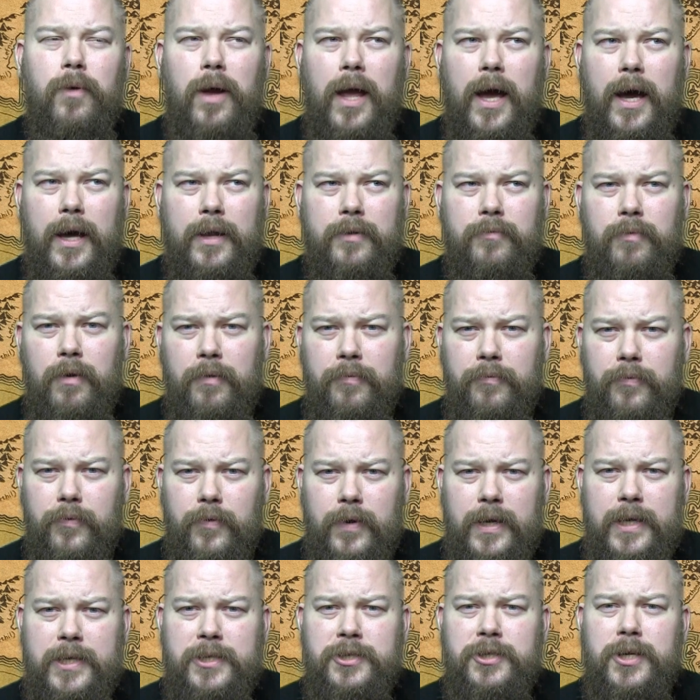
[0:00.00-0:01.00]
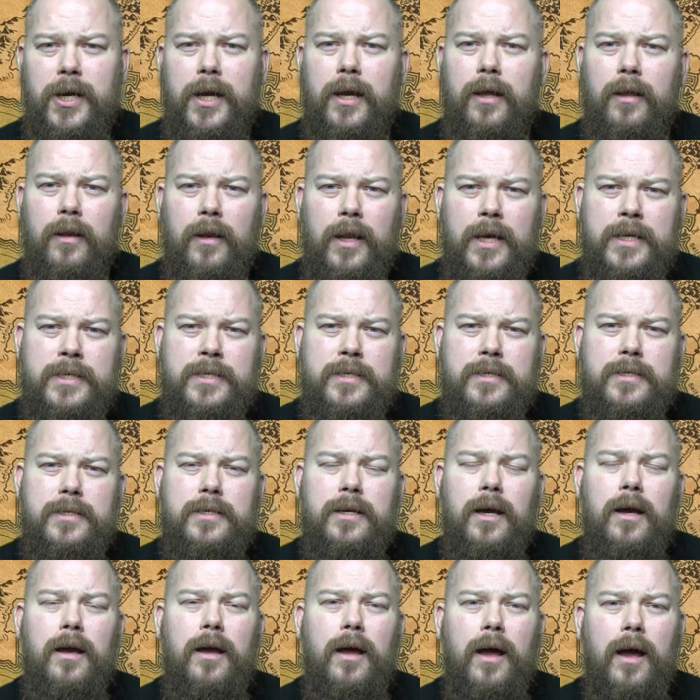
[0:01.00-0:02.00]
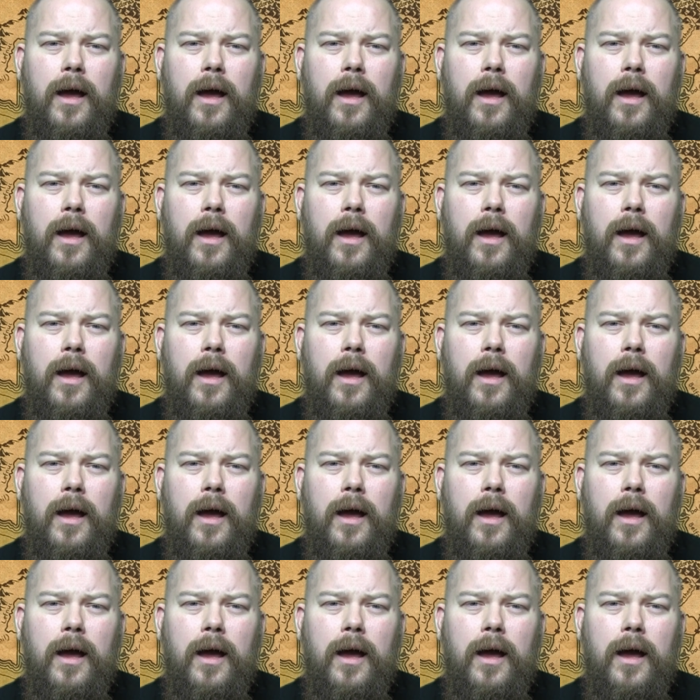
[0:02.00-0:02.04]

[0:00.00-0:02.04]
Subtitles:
We had referees checking lists.